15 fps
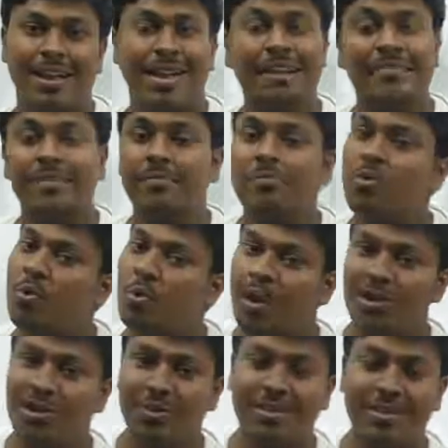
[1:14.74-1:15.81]
Let me move
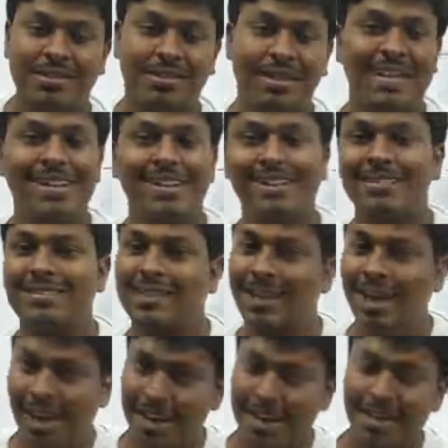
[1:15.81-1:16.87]
on to this
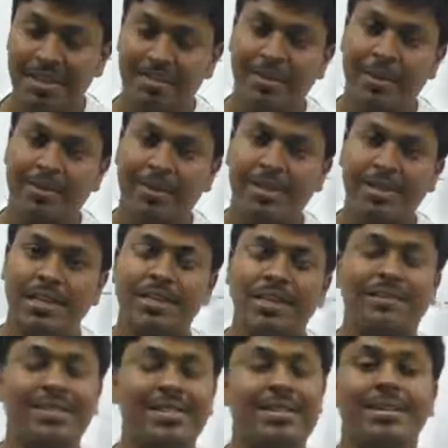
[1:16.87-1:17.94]
interesting arrangement question
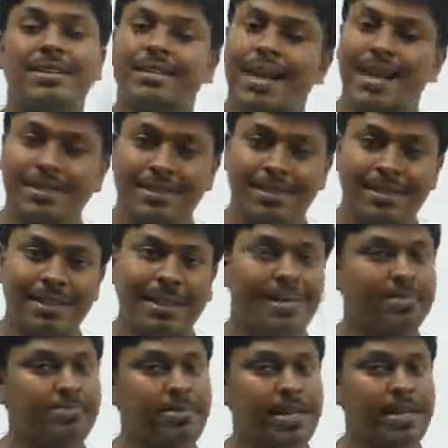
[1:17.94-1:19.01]
which is asked in
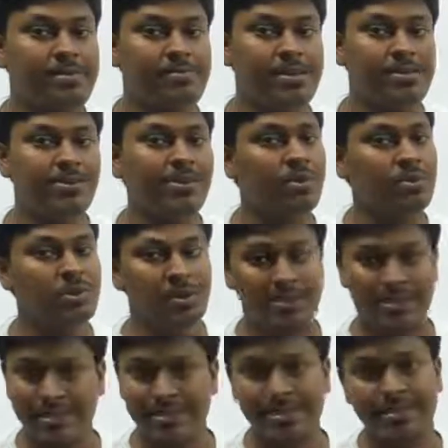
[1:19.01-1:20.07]
SBI PO
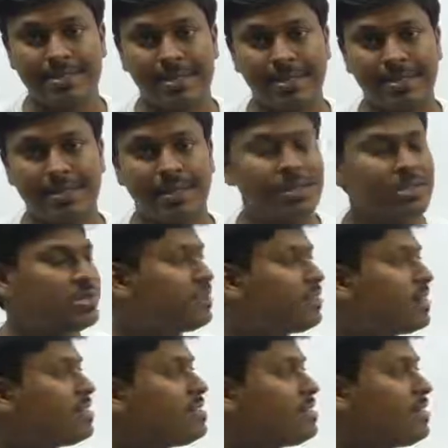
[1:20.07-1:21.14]
2016. So
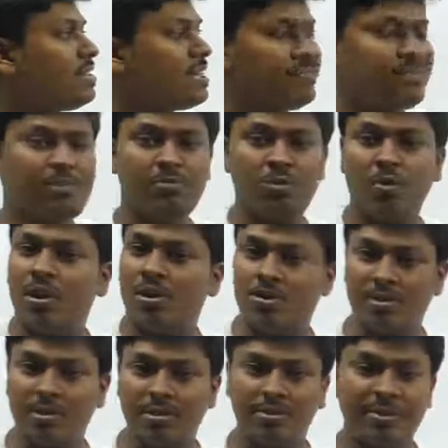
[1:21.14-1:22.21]
friends, let me move on
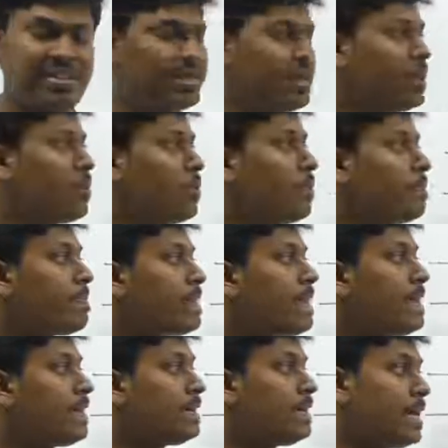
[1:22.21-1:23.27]
to this question now.
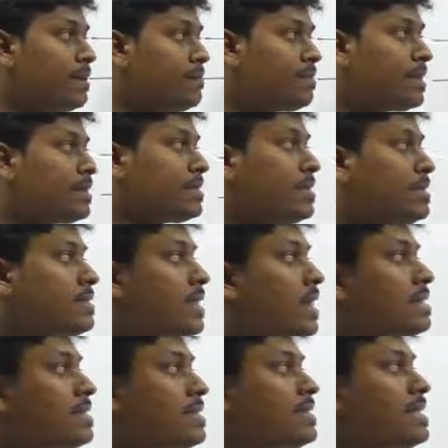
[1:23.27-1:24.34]
10 persons
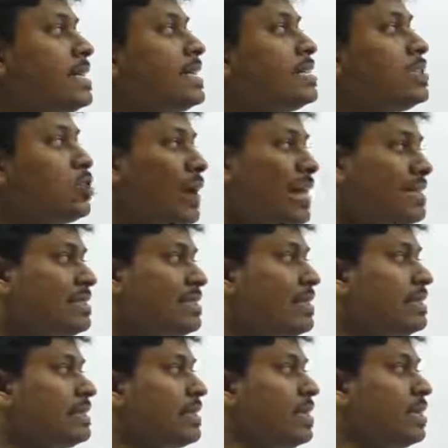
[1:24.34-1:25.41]
are sitting in 12
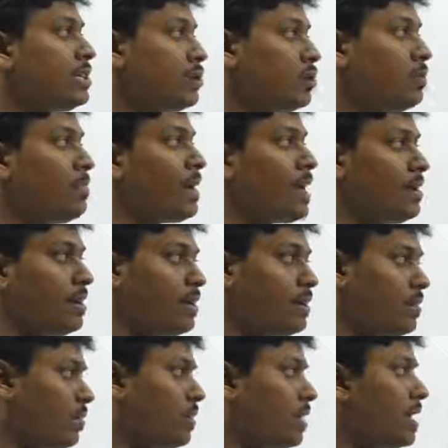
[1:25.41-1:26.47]
seats in 2 parallel
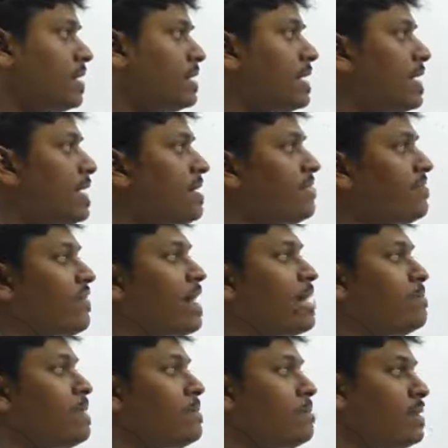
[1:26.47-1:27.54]
rows containing
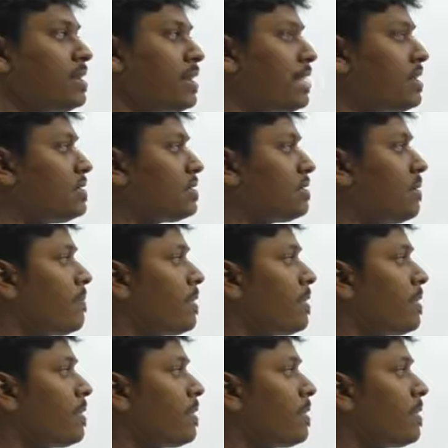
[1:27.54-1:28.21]
5 people each